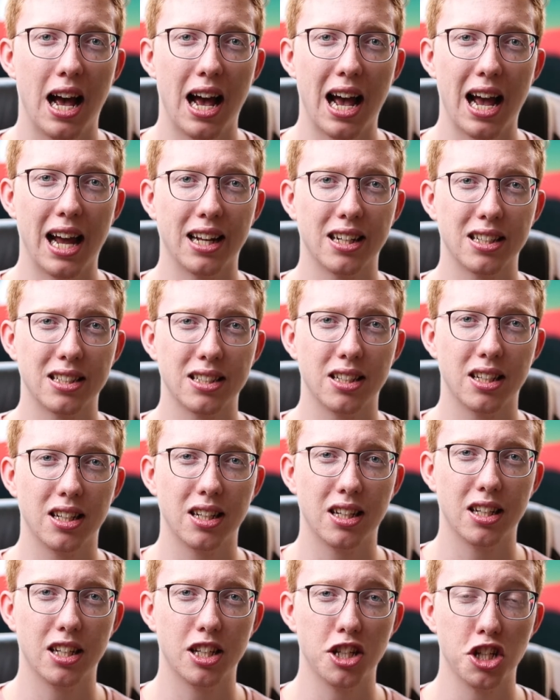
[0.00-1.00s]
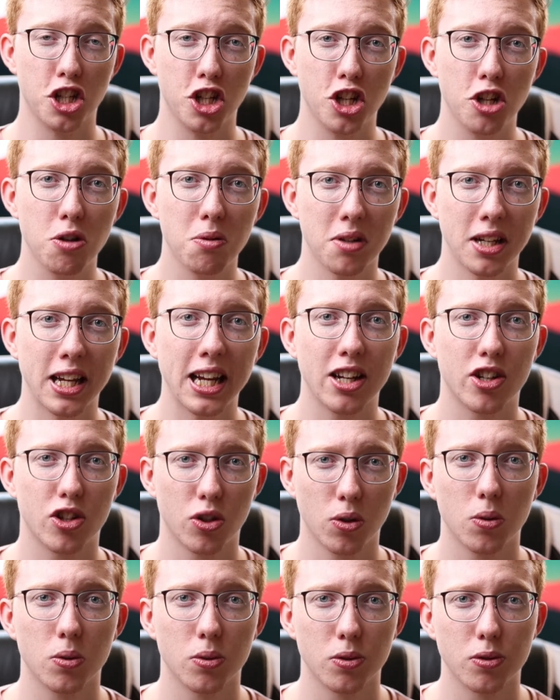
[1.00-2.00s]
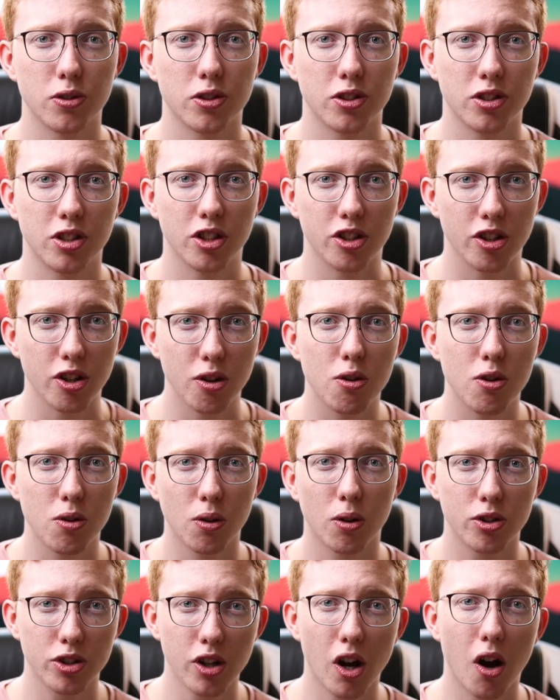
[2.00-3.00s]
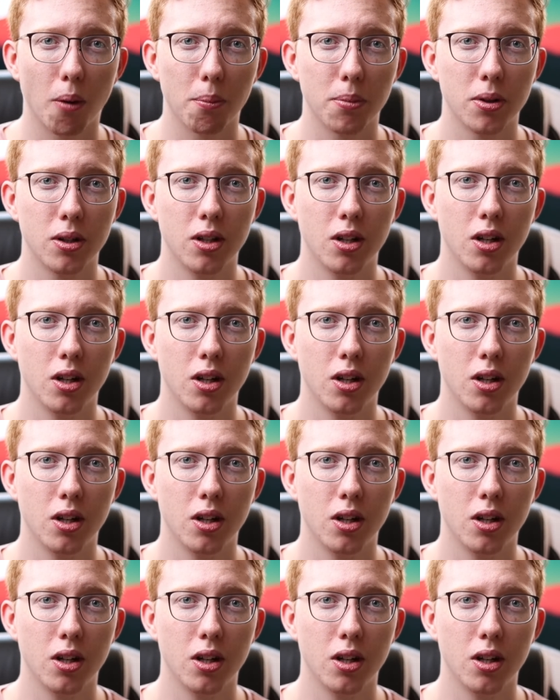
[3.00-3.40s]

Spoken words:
and you need tools to do your job.